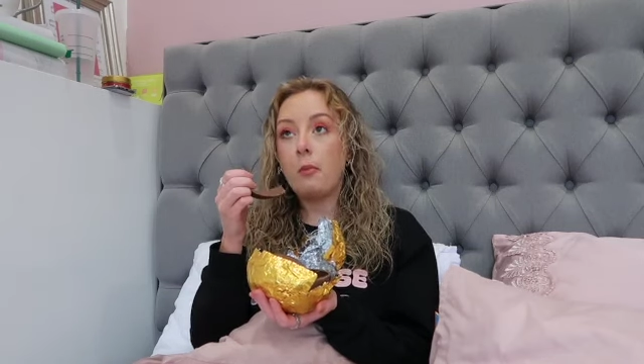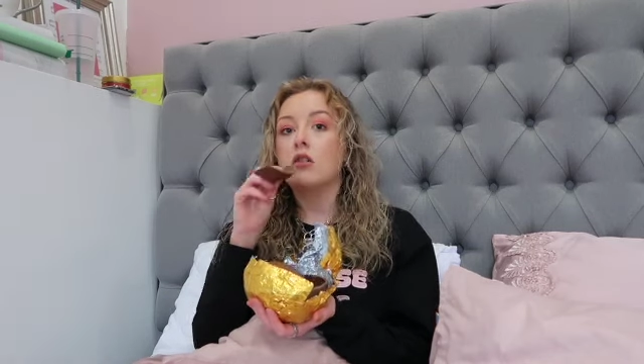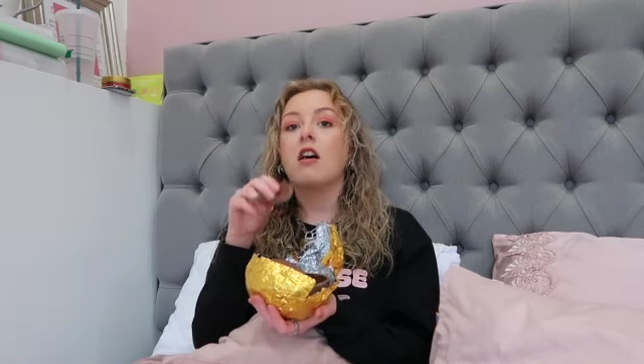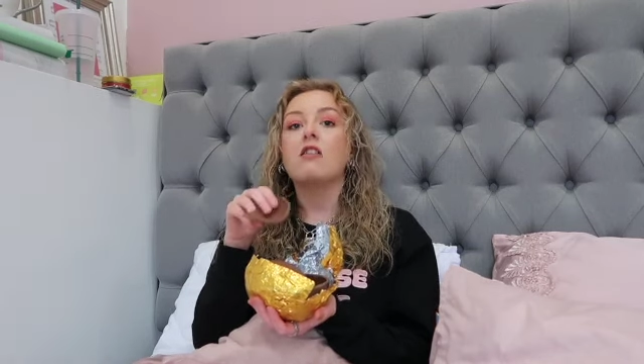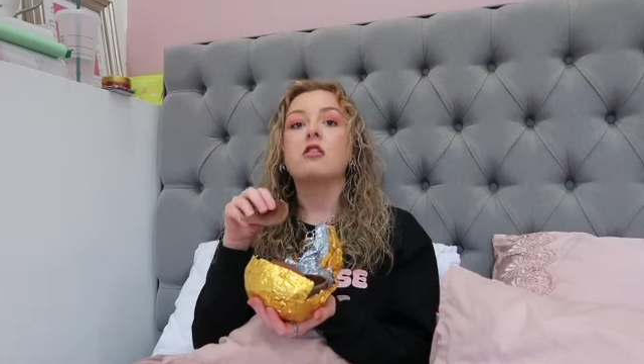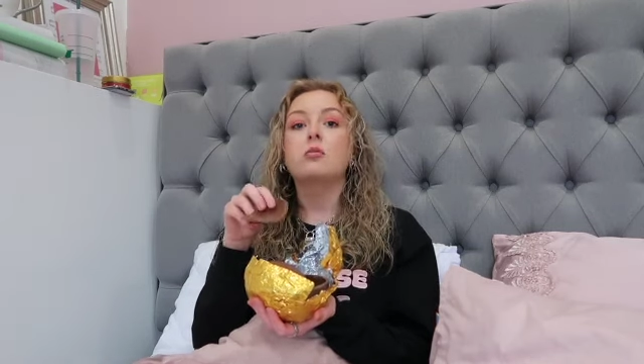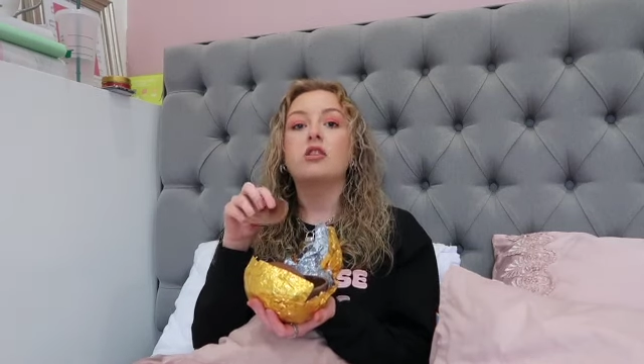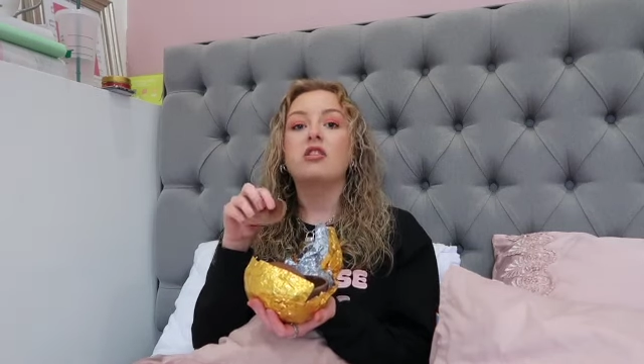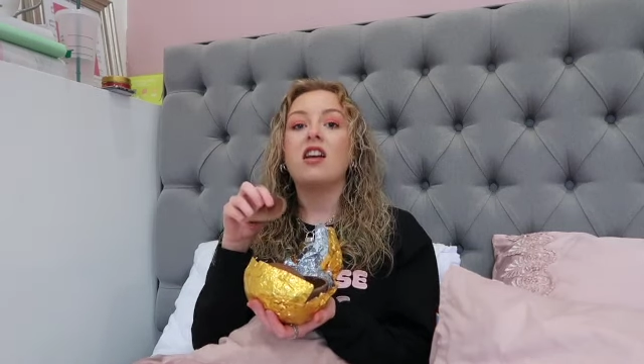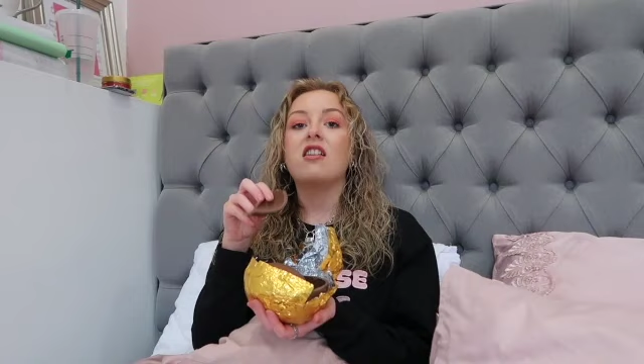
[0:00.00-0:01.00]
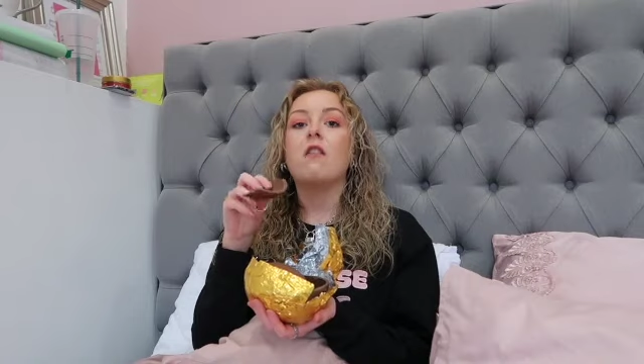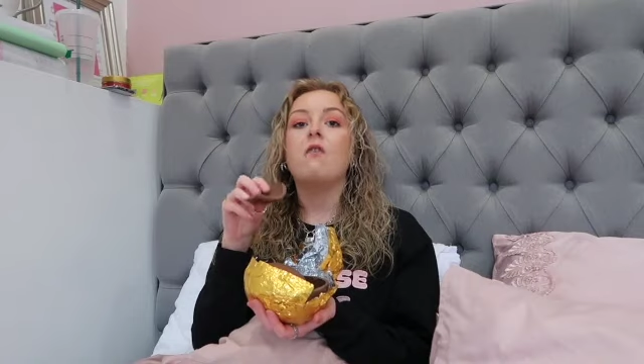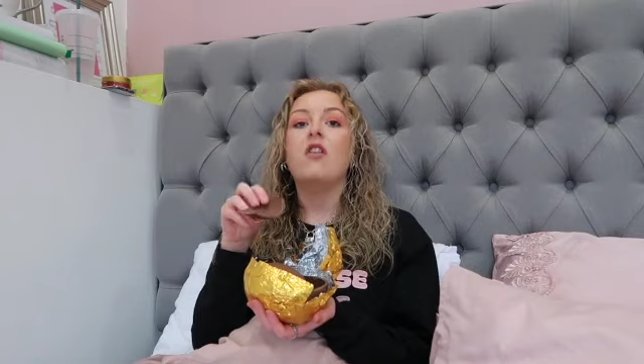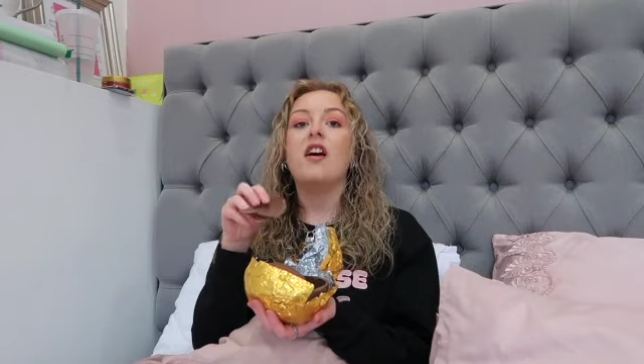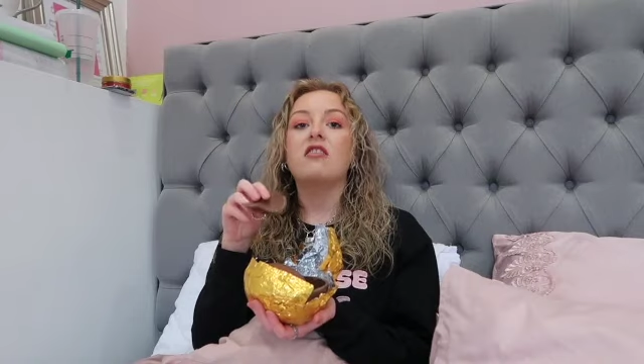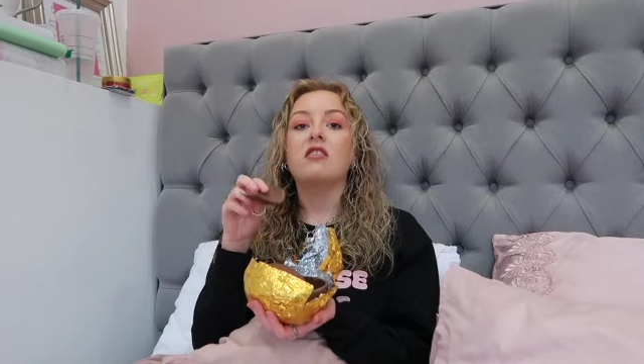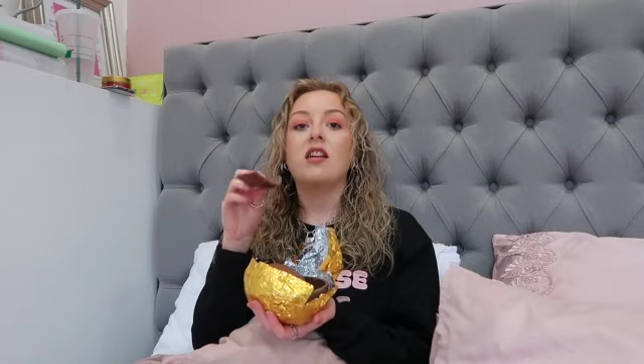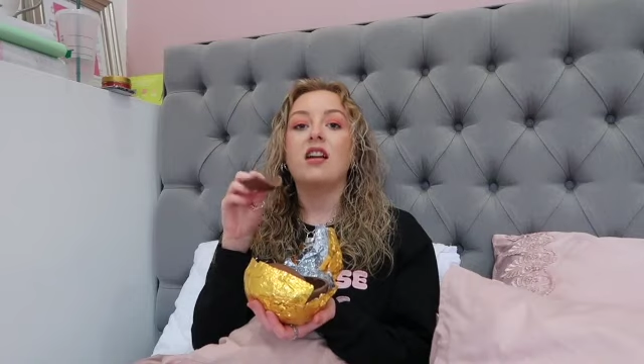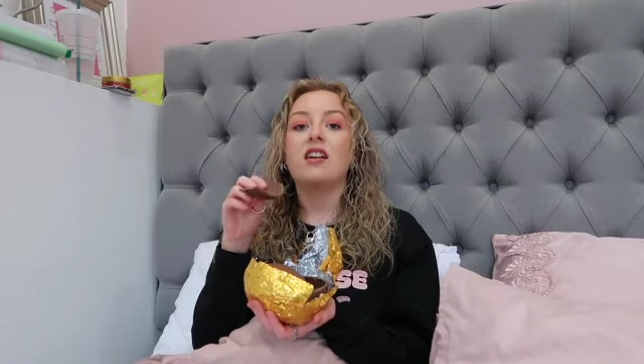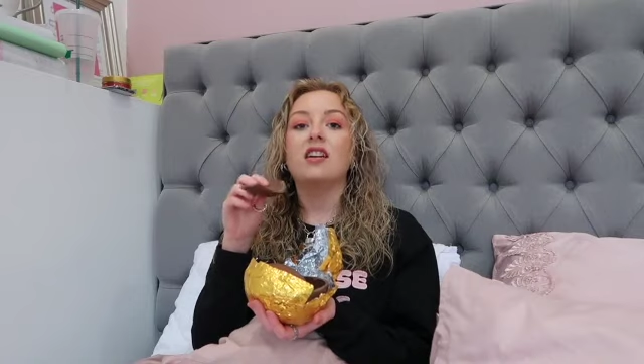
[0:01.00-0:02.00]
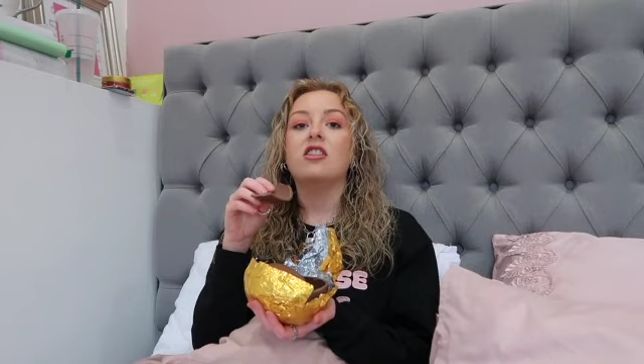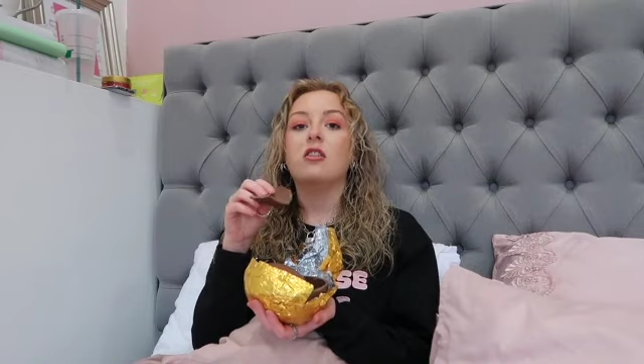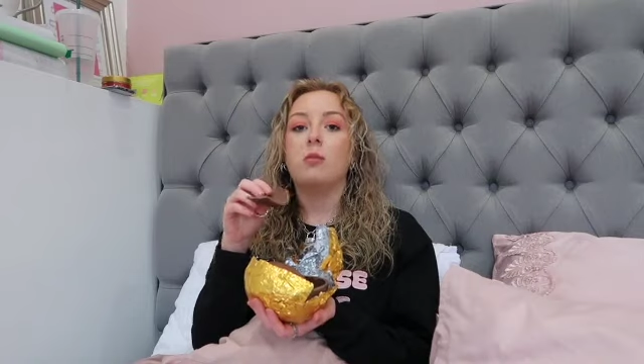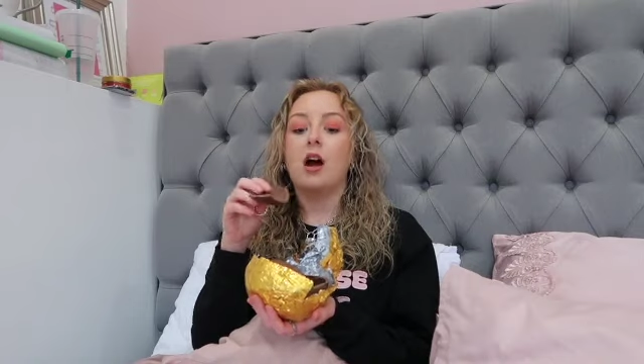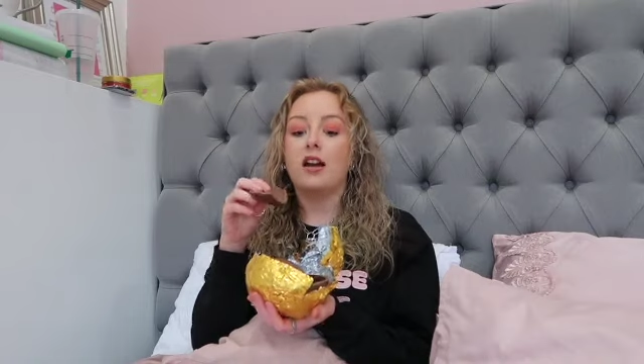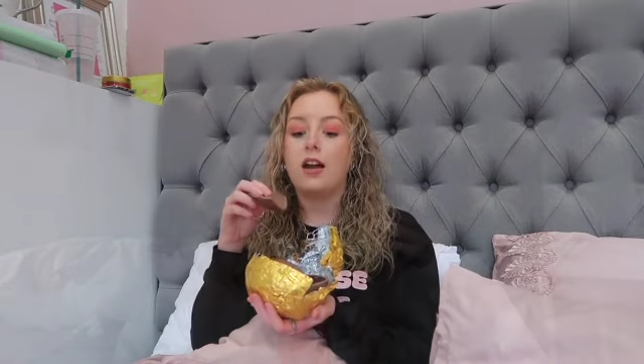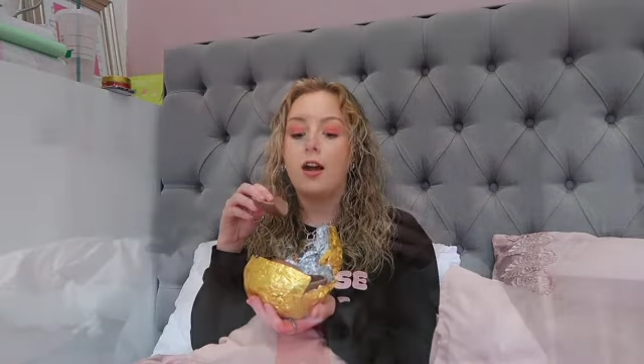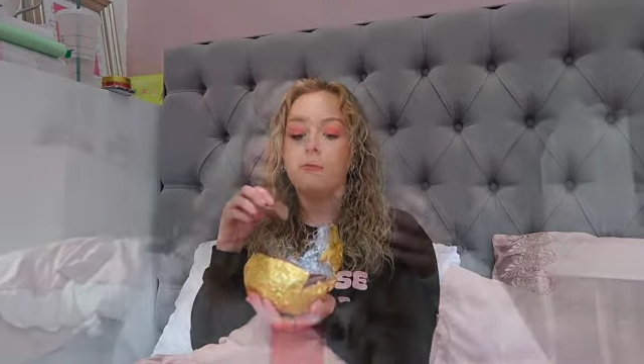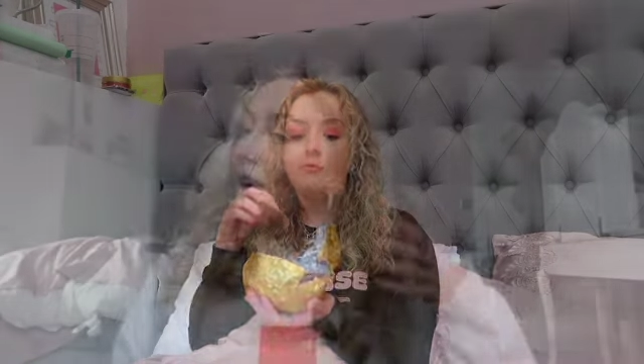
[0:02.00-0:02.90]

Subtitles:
100% invest in a heated blanket.